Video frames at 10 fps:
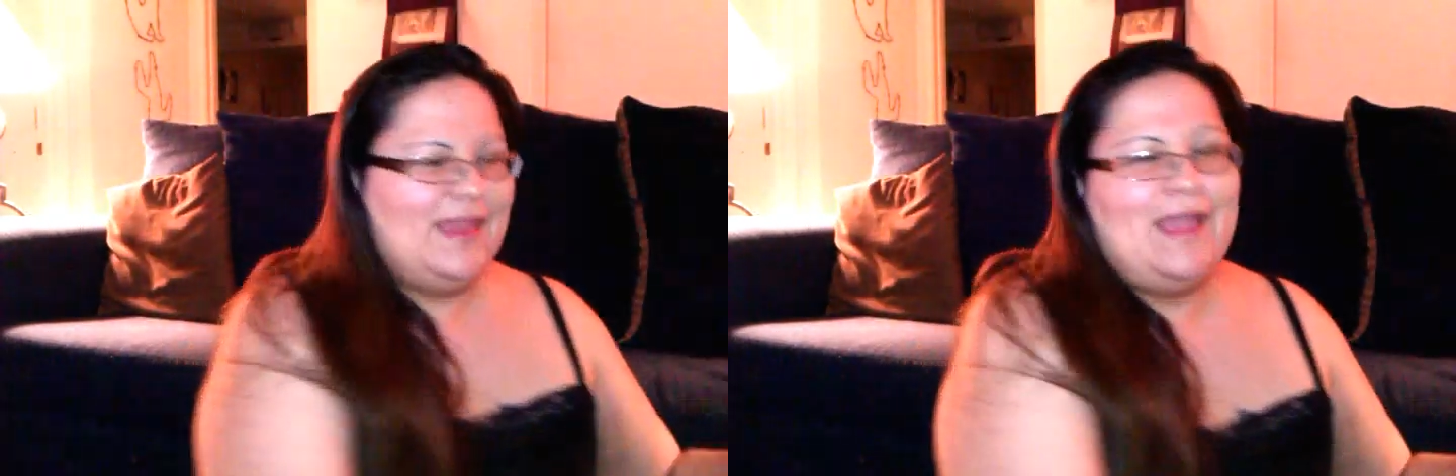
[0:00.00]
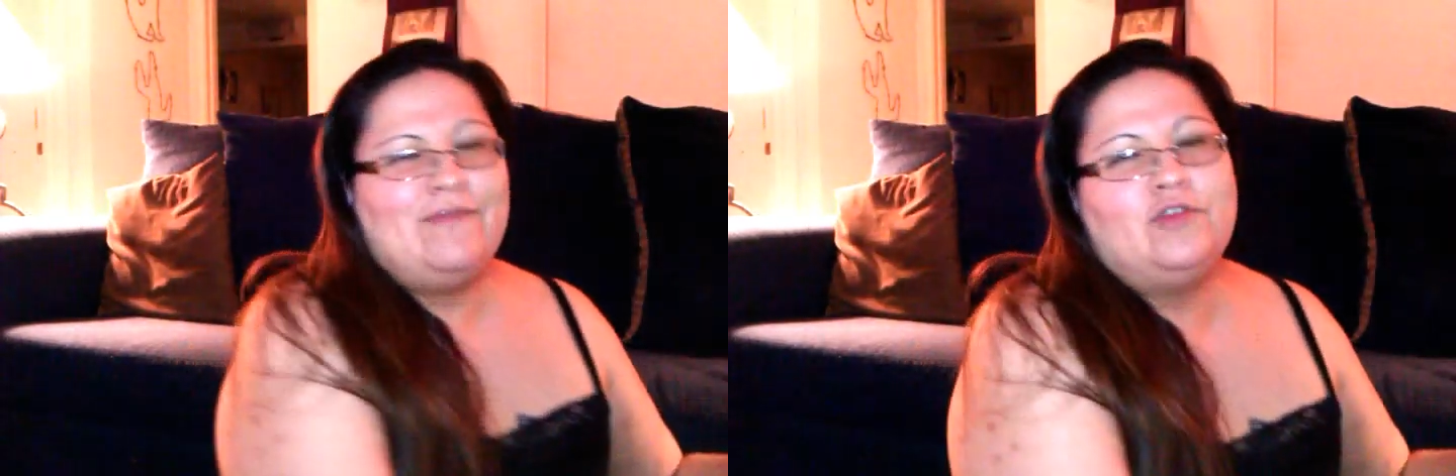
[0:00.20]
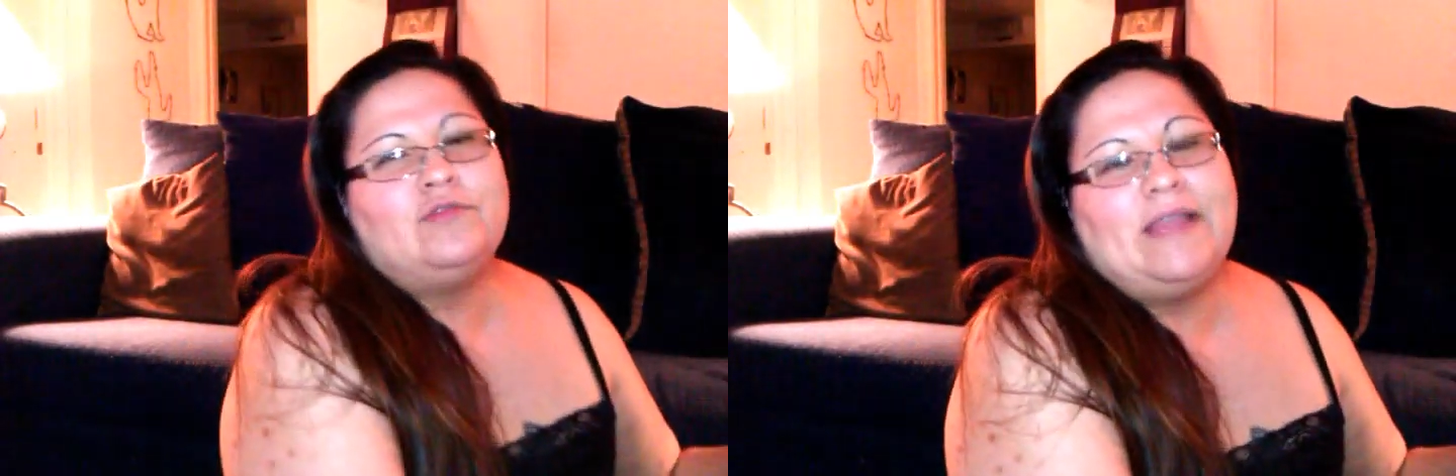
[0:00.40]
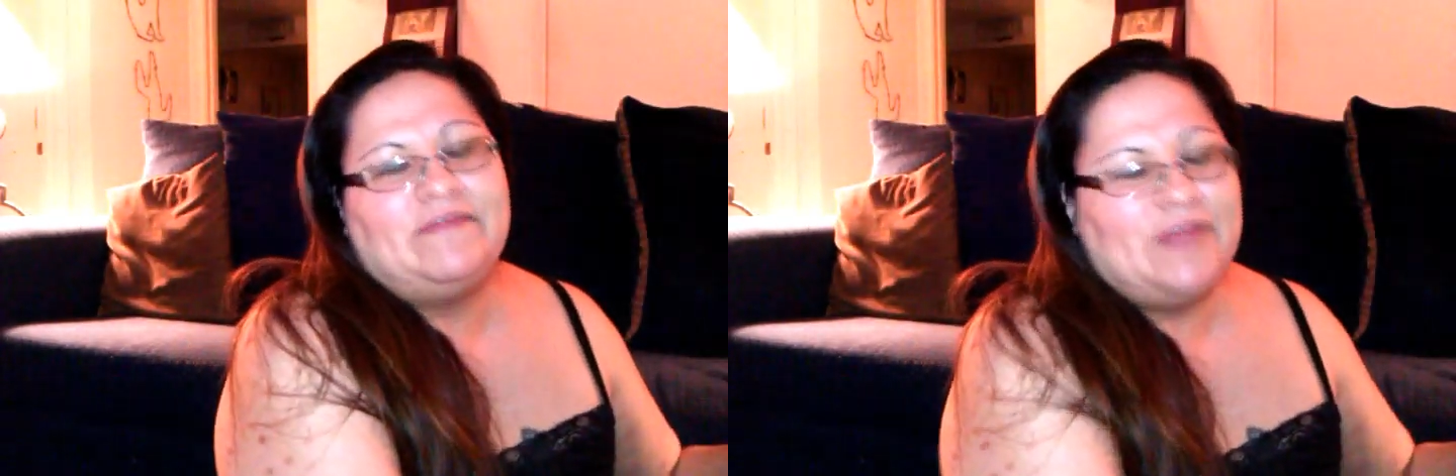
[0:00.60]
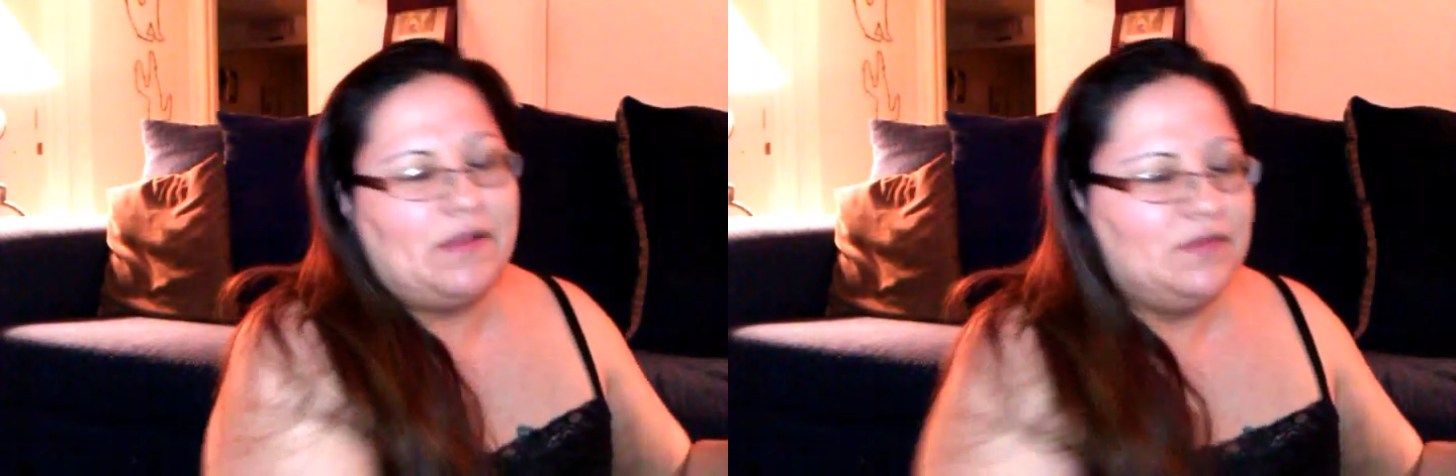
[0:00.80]
they have new
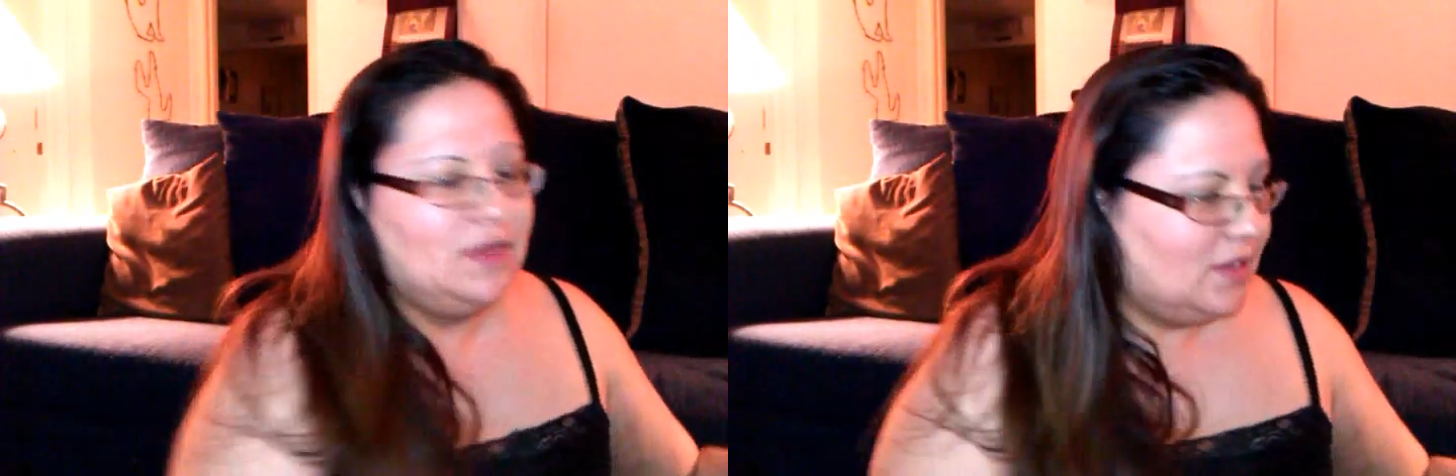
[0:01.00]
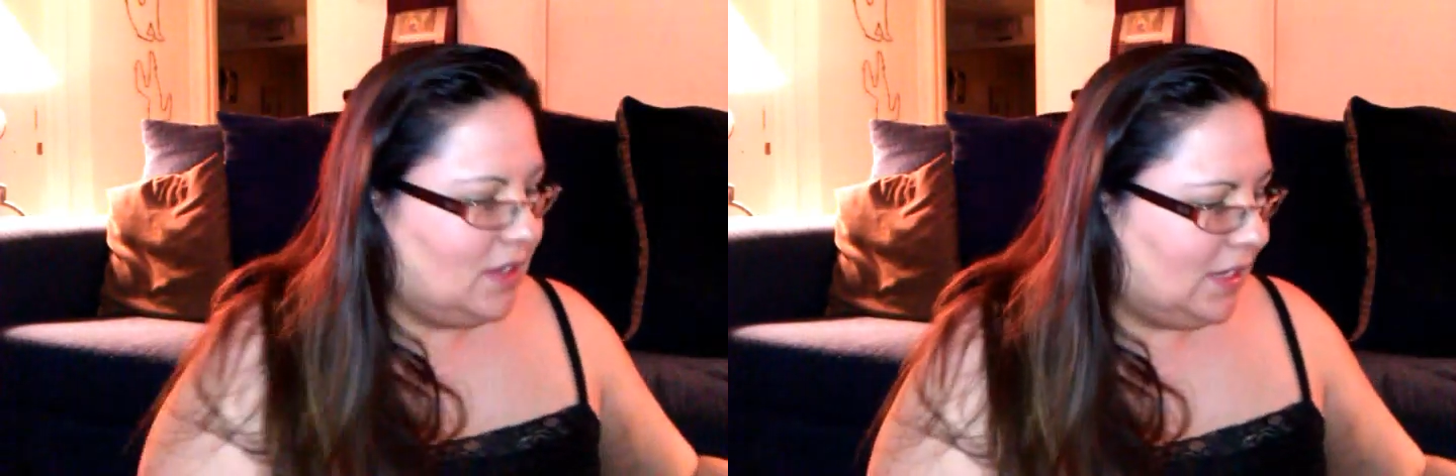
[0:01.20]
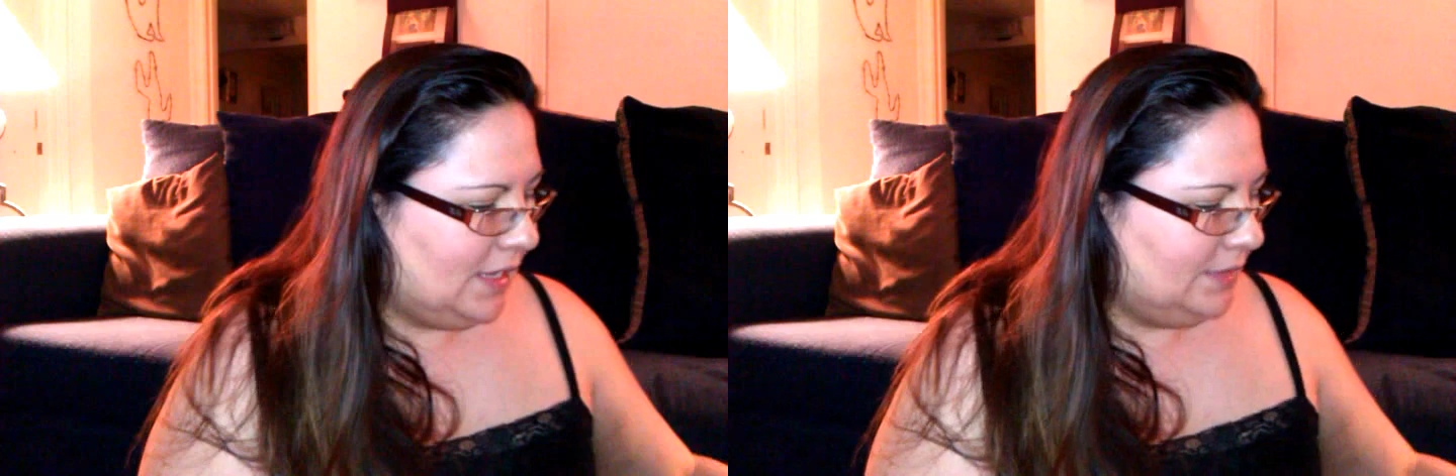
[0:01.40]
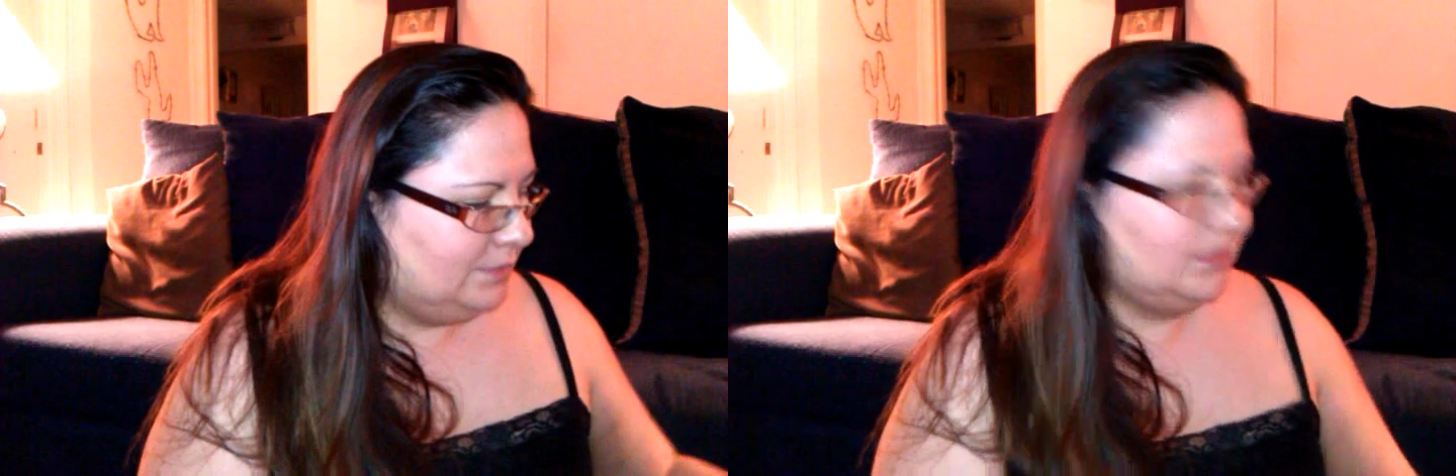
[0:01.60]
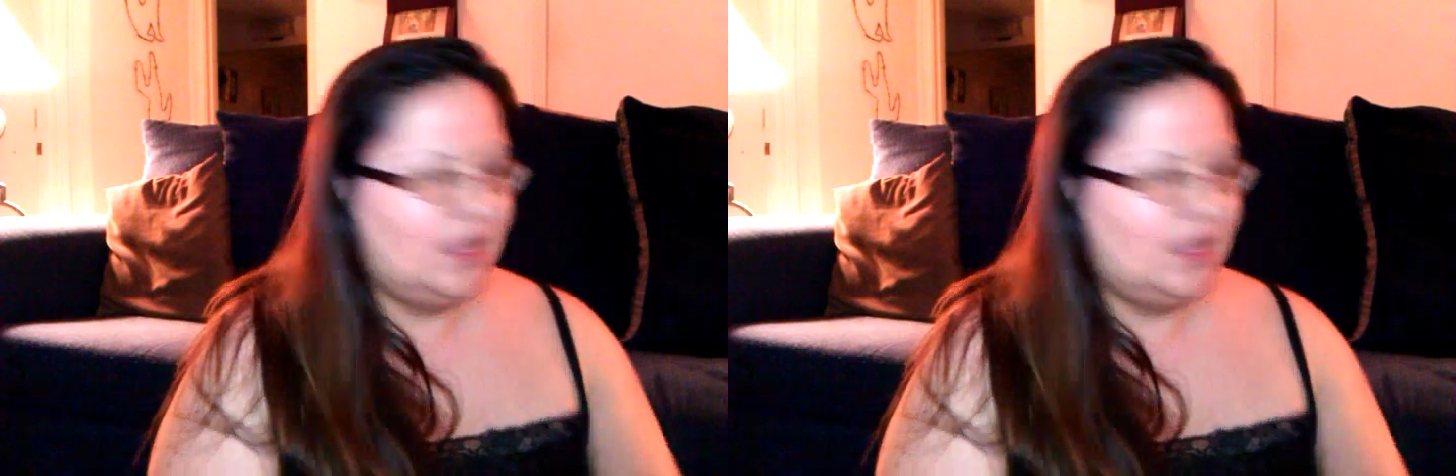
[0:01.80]
life now. Um,